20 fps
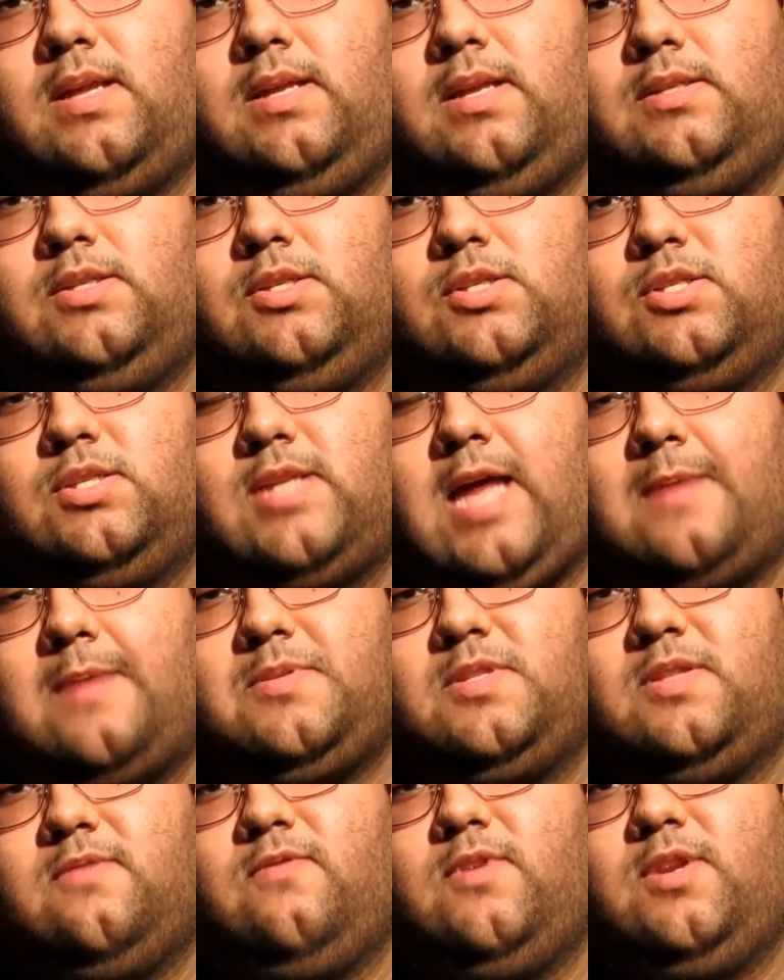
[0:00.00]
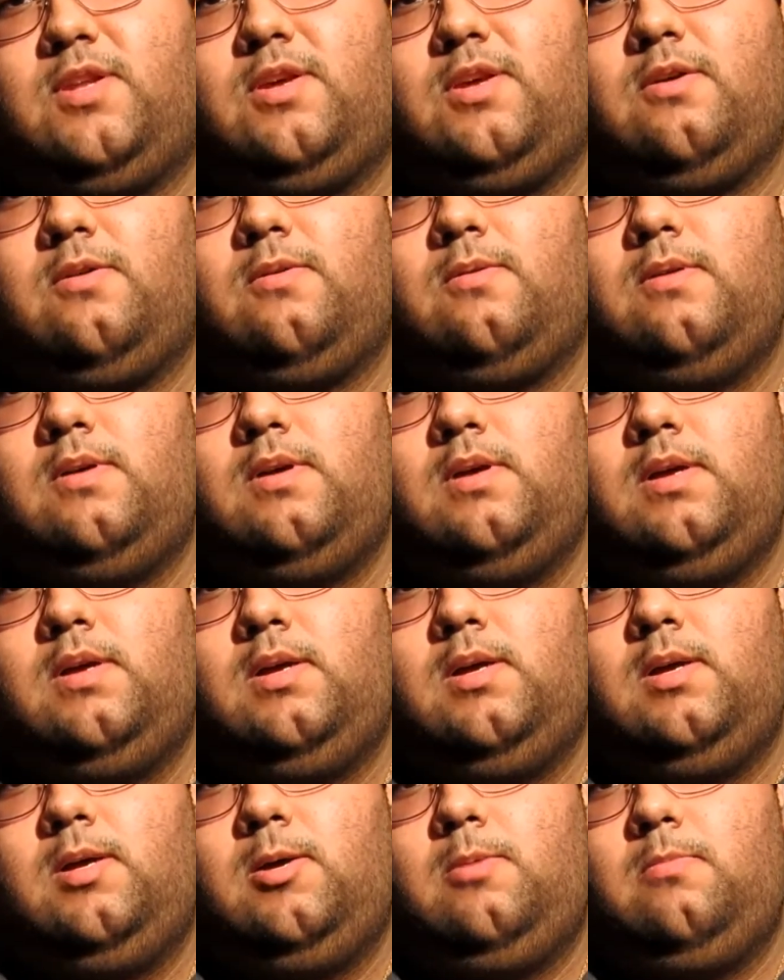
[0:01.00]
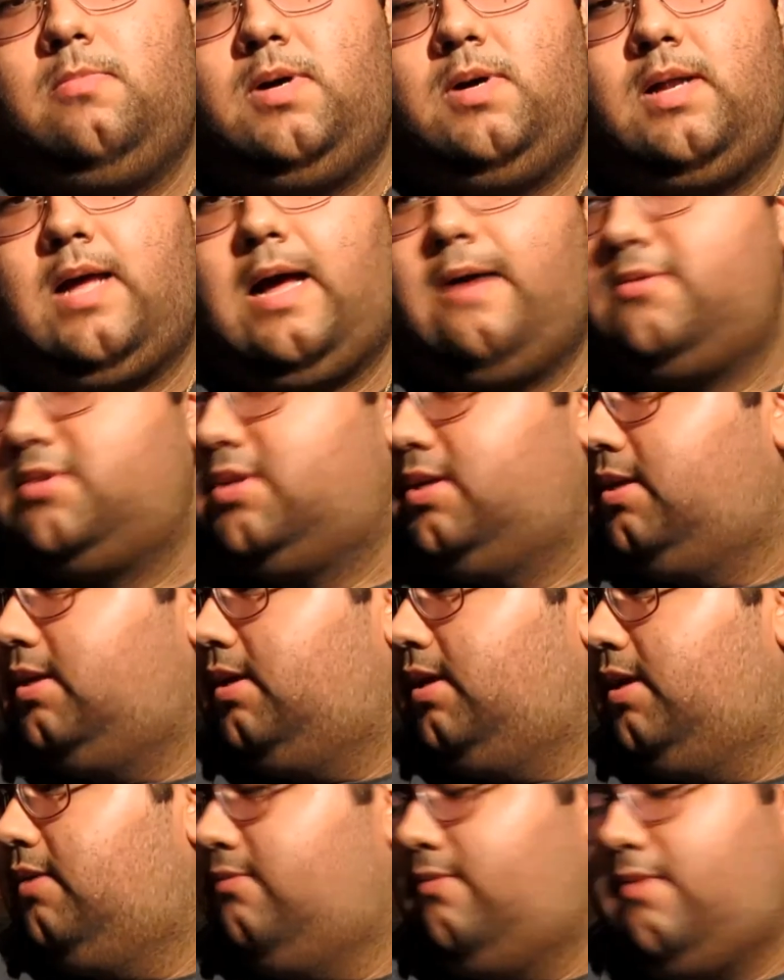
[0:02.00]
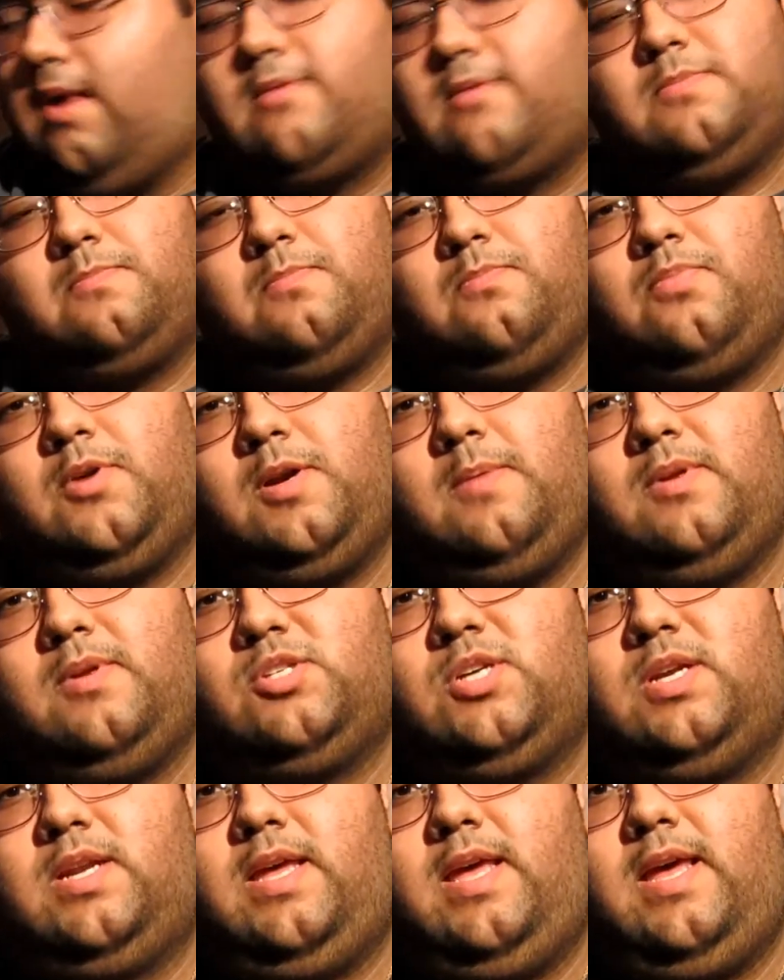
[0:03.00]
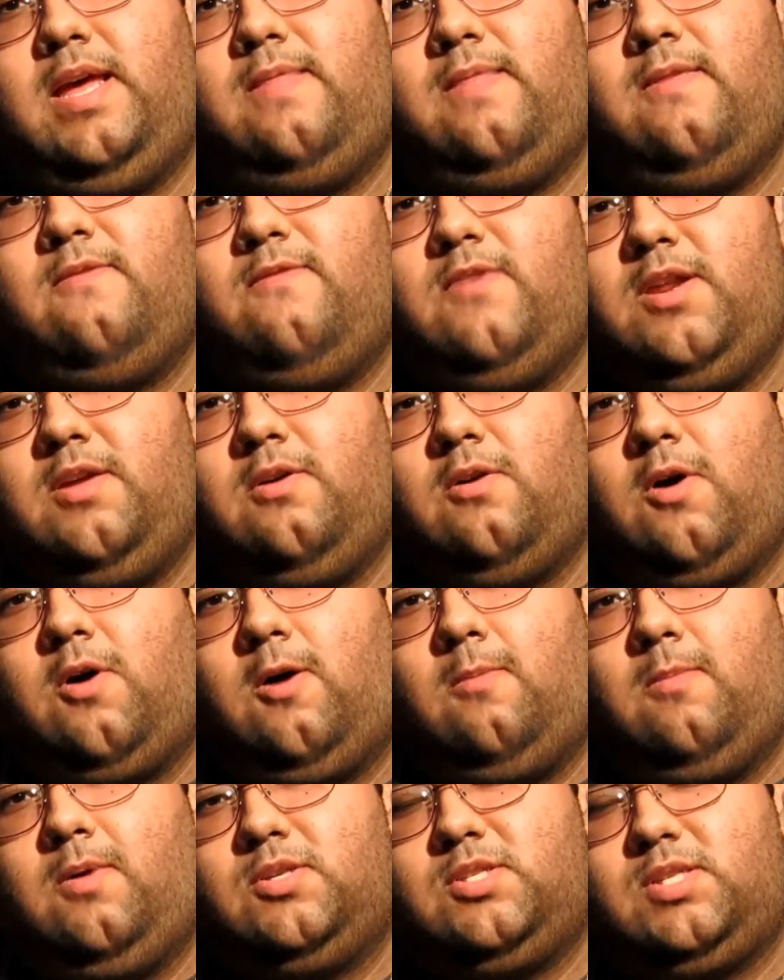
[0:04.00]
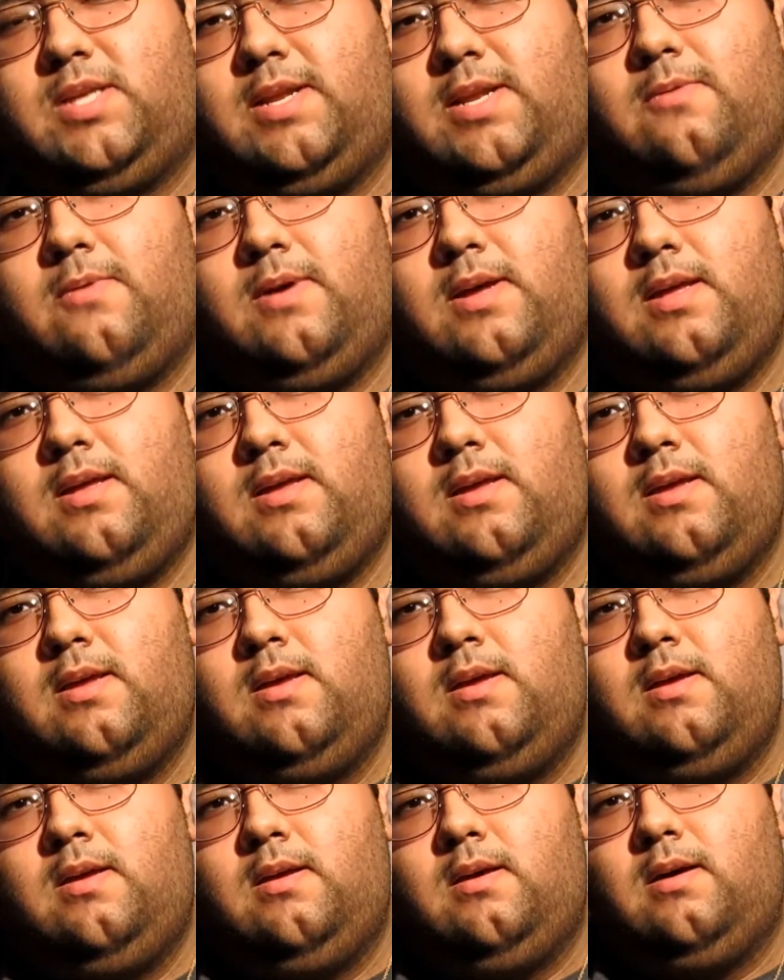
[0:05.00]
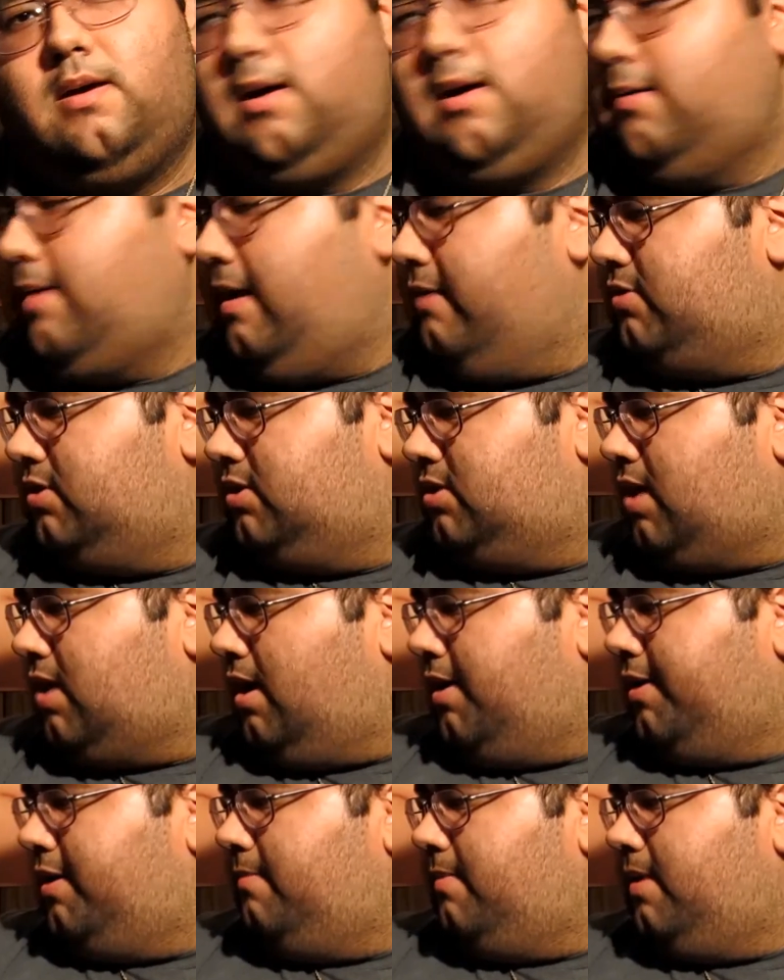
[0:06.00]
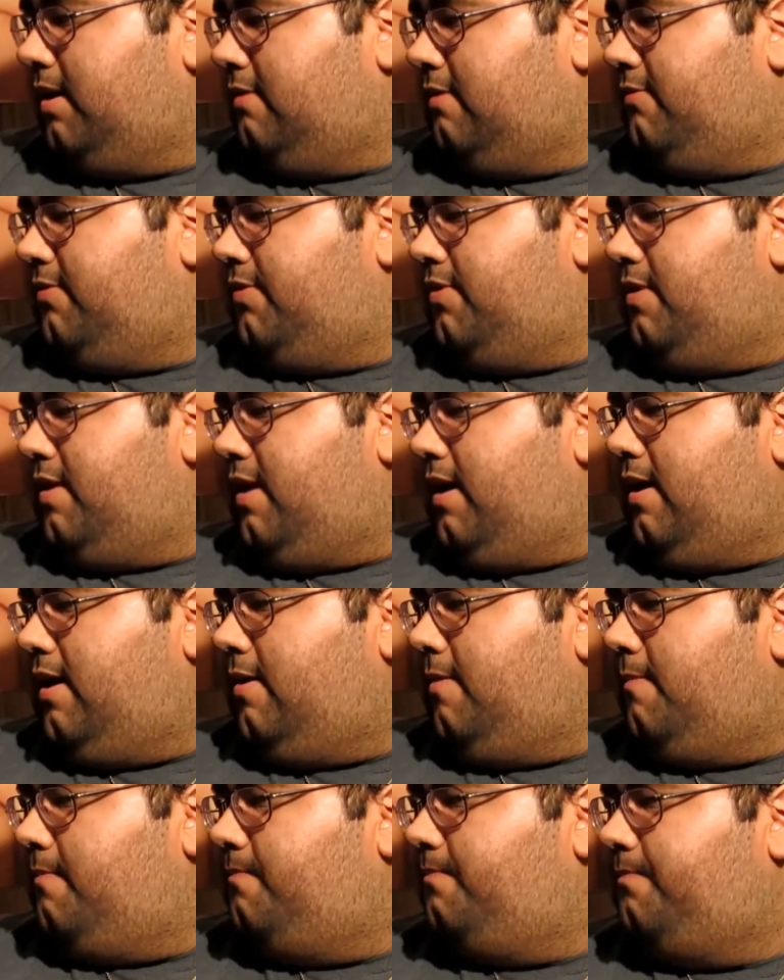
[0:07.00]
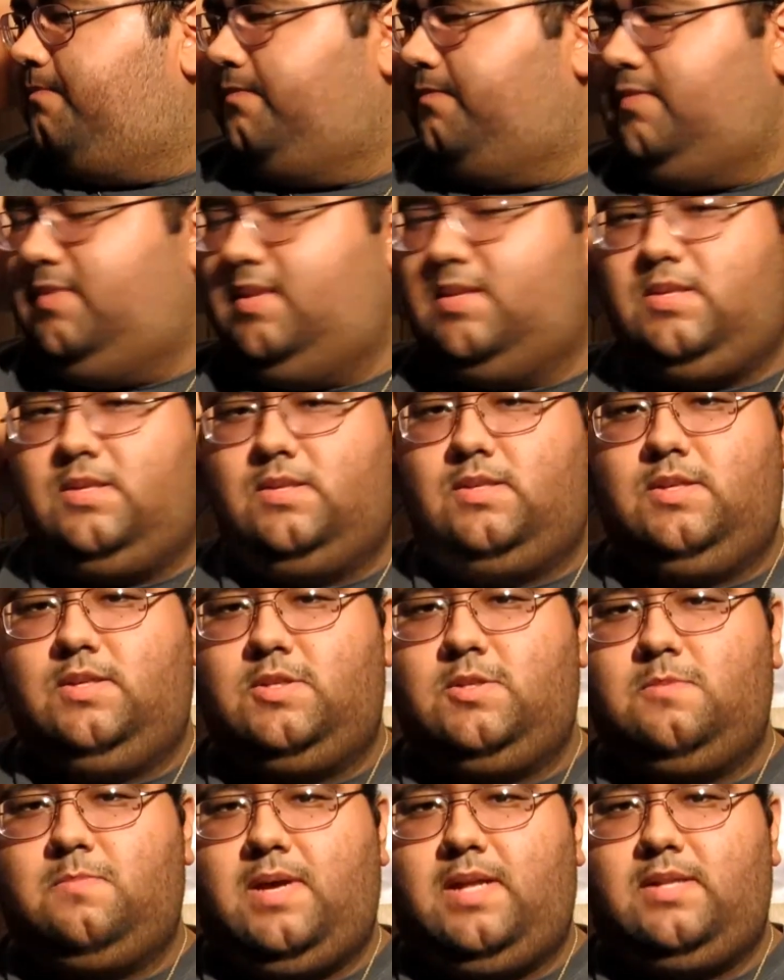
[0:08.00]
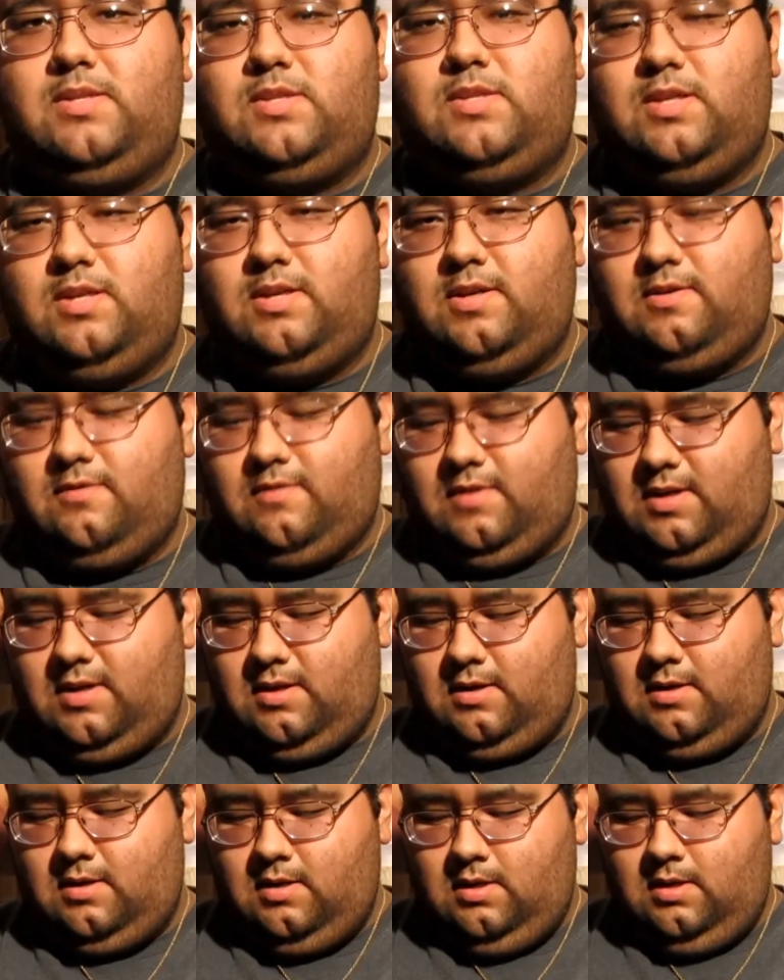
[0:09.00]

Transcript: just stops the video. But I was pretty much gonna end the video almost anyway. I was just talking about how this is expensive and